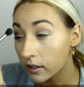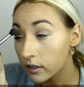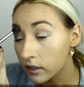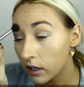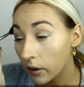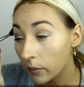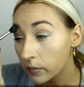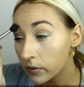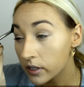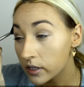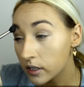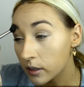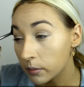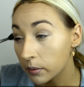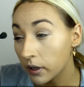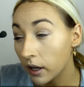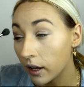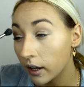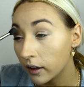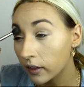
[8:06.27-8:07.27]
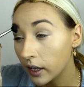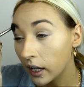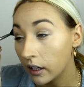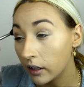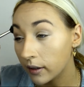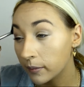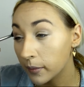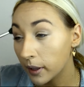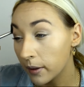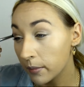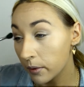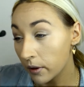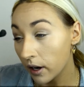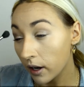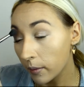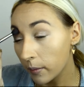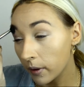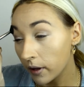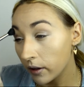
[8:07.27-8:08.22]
So I'm just applying that on my brow